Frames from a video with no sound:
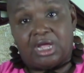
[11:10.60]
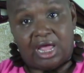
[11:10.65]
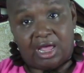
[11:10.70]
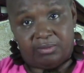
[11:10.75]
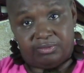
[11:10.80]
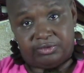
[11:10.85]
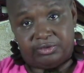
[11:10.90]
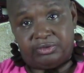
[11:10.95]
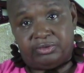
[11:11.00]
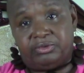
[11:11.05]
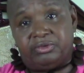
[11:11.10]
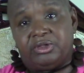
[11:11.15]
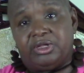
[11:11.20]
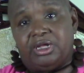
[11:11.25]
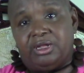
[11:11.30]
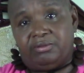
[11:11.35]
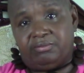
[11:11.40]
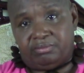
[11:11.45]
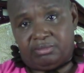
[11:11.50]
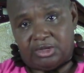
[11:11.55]

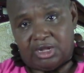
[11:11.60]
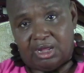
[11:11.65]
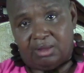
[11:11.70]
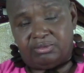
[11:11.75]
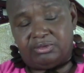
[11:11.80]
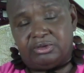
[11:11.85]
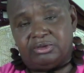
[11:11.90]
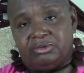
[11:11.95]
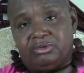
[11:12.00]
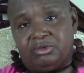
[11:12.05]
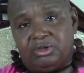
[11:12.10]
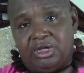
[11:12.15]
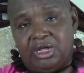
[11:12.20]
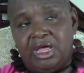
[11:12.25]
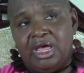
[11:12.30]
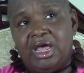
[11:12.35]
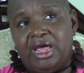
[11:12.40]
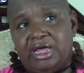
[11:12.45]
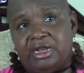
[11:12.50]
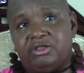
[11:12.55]
Absolutely. And
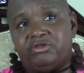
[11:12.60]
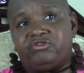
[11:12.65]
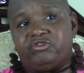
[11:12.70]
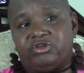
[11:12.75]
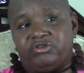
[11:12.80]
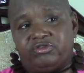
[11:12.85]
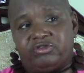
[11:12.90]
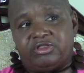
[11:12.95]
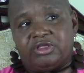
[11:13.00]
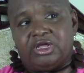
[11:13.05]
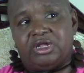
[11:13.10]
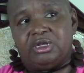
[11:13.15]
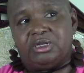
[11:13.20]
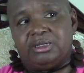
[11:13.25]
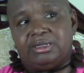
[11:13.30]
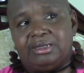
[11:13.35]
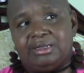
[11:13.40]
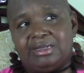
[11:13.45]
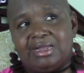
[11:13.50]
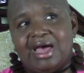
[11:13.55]
it's just
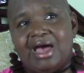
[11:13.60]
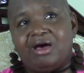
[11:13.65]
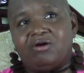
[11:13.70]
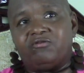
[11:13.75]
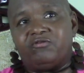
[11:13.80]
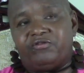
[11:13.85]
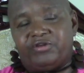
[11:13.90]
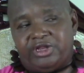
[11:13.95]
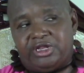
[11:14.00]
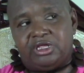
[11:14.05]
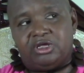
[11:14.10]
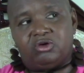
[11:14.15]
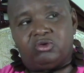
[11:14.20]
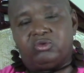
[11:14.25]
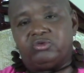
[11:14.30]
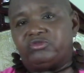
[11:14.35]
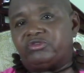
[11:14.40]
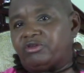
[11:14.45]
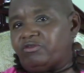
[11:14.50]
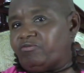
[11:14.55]
that now
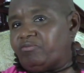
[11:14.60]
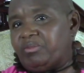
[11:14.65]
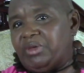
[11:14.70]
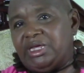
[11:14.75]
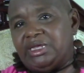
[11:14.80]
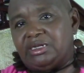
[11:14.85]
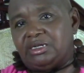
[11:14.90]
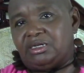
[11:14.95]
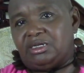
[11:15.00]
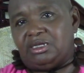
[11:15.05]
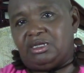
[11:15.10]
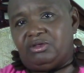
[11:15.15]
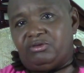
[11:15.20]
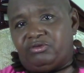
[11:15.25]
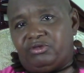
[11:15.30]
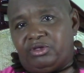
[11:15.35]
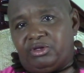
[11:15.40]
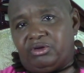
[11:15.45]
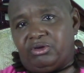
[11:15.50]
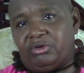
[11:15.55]
videos have made it
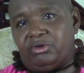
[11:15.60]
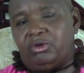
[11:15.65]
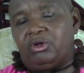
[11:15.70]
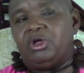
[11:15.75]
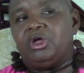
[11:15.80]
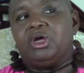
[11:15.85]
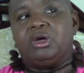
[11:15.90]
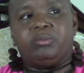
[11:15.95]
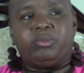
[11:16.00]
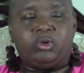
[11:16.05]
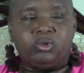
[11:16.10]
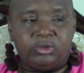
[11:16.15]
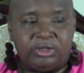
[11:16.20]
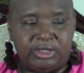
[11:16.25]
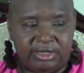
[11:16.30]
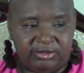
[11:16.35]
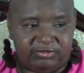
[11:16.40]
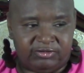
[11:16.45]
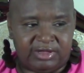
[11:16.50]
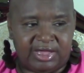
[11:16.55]
easier.
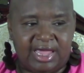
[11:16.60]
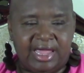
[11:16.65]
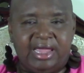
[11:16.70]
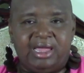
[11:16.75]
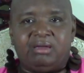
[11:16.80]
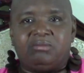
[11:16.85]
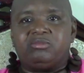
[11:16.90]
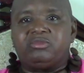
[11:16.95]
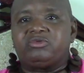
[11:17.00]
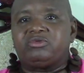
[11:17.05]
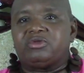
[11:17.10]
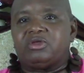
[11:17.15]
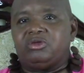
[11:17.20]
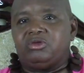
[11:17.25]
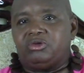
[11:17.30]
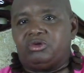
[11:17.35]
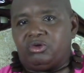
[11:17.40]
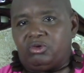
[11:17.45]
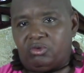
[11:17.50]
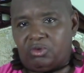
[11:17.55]
Police cams,
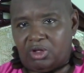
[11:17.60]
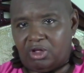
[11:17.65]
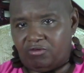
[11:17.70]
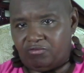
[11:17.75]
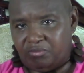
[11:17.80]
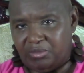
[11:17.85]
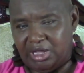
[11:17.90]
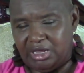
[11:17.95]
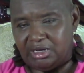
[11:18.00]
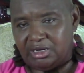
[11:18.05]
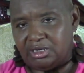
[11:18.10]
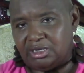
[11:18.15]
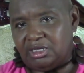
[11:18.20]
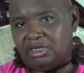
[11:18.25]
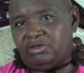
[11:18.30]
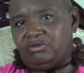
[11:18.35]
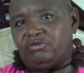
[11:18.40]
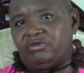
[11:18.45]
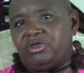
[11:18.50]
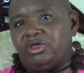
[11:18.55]
have made it
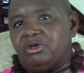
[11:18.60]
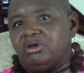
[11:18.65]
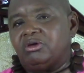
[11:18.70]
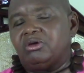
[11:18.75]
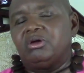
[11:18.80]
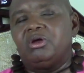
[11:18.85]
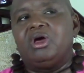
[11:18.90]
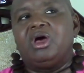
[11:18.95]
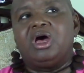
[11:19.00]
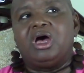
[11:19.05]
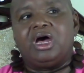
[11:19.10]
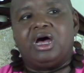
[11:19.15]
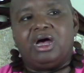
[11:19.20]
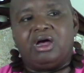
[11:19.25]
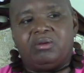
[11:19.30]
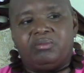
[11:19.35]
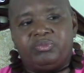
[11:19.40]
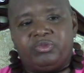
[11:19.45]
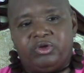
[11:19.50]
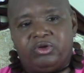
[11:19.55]
easier.
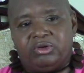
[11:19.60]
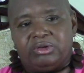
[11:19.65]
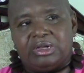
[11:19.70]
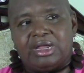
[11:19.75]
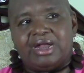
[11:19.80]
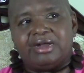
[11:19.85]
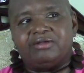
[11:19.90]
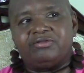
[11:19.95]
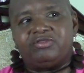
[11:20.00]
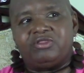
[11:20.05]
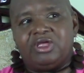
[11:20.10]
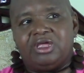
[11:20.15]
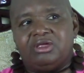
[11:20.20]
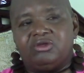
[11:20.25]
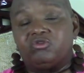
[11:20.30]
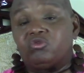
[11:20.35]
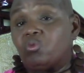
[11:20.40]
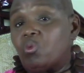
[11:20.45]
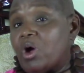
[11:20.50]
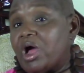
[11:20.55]
There are a lot of
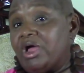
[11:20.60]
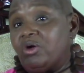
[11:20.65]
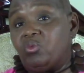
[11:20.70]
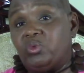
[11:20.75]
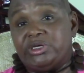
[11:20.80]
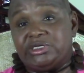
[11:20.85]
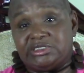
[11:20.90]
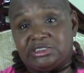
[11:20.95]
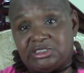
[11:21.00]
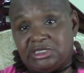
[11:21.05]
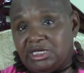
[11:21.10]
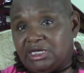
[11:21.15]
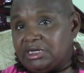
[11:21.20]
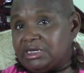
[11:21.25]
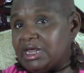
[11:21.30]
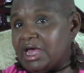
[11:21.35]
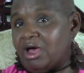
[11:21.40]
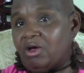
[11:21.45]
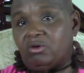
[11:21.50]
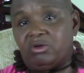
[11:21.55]
things why we see it
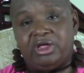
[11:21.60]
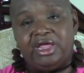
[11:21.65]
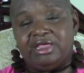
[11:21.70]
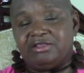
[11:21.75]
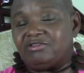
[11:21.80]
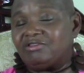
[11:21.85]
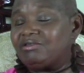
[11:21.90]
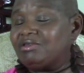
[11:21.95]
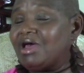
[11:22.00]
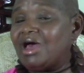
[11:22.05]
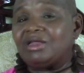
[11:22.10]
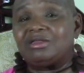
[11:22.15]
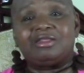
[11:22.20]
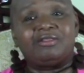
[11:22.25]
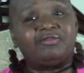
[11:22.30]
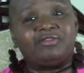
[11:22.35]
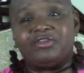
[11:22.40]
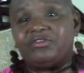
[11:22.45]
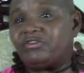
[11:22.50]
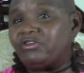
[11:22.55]
now. It's not
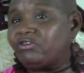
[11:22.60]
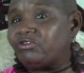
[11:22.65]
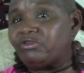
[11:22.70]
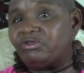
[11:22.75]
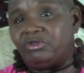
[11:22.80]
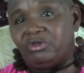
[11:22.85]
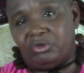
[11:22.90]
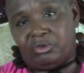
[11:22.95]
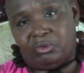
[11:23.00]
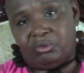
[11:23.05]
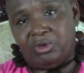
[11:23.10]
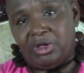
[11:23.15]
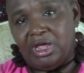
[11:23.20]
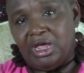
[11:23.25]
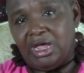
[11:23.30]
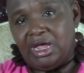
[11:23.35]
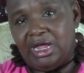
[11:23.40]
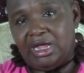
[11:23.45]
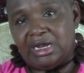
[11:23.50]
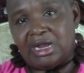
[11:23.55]
that this is new.
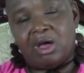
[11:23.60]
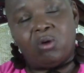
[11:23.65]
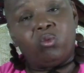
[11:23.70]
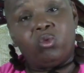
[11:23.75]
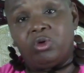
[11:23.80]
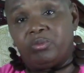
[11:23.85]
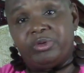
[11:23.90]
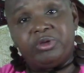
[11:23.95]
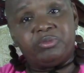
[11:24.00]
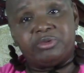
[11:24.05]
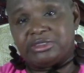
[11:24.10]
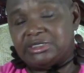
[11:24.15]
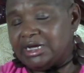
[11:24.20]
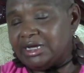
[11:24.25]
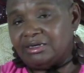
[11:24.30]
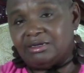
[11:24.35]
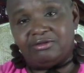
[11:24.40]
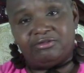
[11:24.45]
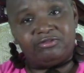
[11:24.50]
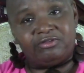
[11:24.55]
And I want people to
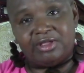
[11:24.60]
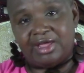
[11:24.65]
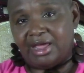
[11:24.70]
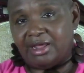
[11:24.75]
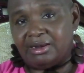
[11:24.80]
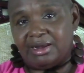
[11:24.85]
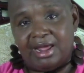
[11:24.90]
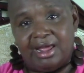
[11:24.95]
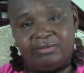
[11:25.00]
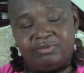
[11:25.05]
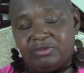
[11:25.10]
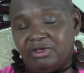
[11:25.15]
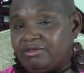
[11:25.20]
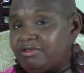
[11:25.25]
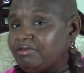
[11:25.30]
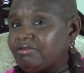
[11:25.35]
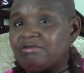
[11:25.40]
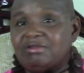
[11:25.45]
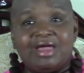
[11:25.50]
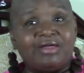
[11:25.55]
understand that. This
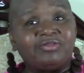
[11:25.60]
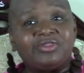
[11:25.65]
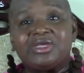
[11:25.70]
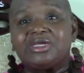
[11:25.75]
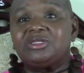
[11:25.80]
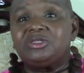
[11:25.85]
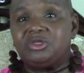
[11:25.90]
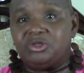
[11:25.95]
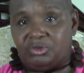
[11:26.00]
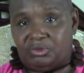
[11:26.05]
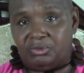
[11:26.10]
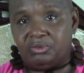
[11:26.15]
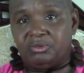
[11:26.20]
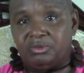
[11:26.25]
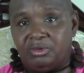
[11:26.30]
is nothing new.